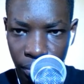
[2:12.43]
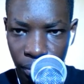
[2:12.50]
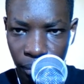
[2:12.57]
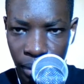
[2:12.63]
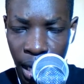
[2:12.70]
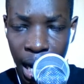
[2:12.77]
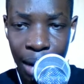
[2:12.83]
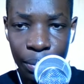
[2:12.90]

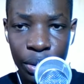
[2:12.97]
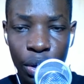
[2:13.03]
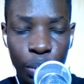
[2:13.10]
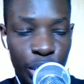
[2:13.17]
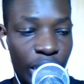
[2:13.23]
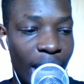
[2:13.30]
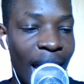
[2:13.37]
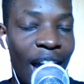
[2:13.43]
uh, you know, we
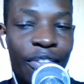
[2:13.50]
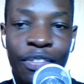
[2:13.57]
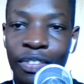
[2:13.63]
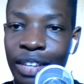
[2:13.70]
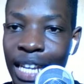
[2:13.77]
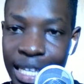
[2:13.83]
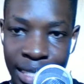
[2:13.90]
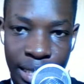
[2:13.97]
shall have
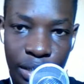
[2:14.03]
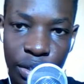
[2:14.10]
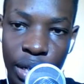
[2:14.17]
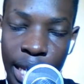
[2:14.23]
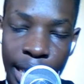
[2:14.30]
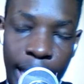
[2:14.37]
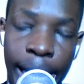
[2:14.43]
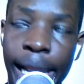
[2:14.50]
less, you
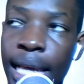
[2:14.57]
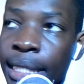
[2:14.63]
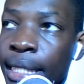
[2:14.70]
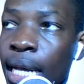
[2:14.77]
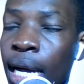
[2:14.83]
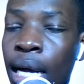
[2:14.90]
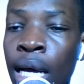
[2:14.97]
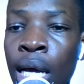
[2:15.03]
know, a
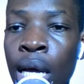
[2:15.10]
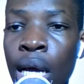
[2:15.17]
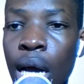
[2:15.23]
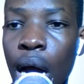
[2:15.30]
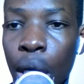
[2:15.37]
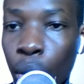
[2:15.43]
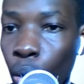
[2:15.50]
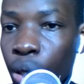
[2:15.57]
lesser
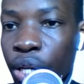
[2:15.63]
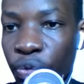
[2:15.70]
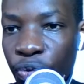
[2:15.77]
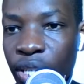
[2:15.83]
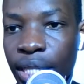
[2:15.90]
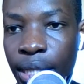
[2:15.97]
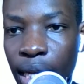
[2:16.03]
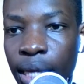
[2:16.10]
uh, goal
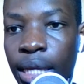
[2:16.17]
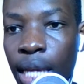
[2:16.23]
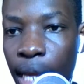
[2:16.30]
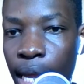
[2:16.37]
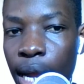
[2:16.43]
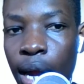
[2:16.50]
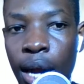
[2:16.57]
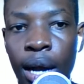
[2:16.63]
difference than
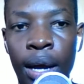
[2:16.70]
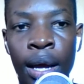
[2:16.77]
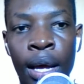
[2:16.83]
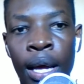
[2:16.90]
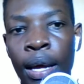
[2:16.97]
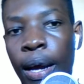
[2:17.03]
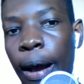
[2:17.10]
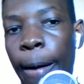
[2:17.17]
they are.
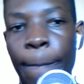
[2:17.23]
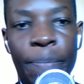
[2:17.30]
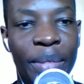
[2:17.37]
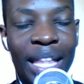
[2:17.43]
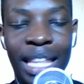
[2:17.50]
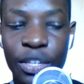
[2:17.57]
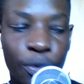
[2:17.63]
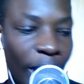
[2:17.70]
Um,
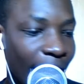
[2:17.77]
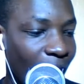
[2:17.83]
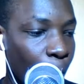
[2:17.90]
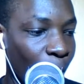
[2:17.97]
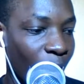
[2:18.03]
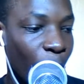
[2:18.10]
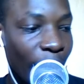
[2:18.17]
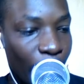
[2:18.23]
and that's why
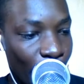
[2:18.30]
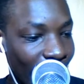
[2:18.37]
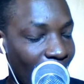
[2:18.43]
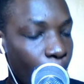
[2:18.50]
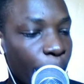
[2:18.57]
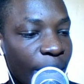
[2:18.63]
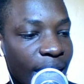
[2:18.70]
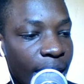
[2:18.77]
when, when
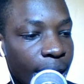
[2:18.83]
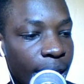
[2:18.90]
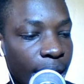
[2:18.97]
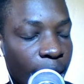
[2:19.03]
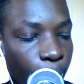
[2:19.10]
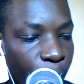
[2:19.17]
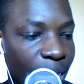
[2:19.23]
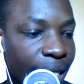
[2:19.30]
I'm predicting
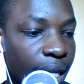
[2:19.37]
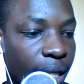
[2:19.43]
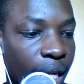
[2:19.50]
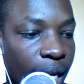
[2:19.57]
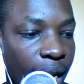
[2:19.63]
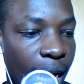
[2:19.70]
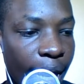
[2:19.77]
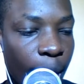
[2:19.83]
the predicted
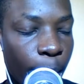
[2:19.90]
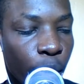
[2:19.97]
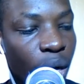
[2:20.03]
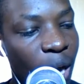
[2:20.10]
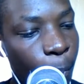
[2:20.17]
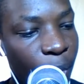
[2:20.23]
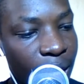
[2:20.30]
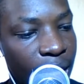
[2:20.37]
line, I'm going
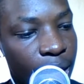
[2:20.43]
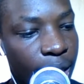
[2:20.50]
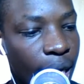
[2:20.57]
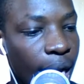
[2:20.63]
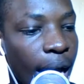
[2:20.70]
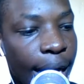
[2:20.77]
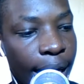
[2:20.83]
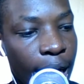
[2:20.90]
to predict a
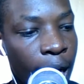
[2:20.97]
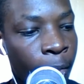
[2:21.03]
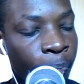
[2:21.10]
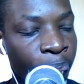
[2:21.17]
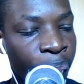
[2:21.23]
lineup